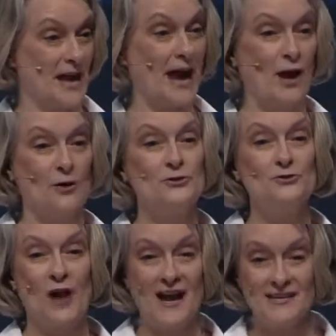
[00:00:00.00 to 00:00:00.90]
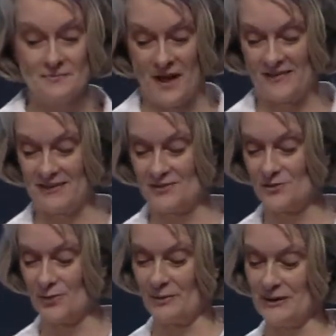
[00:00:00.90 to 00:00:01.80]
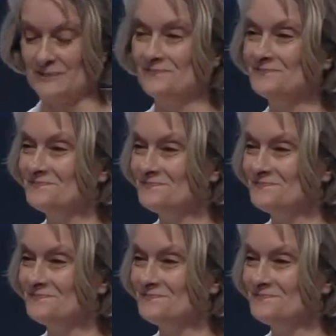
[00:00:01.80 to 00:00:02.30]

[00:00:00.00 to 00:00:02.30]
now United Methodist Women.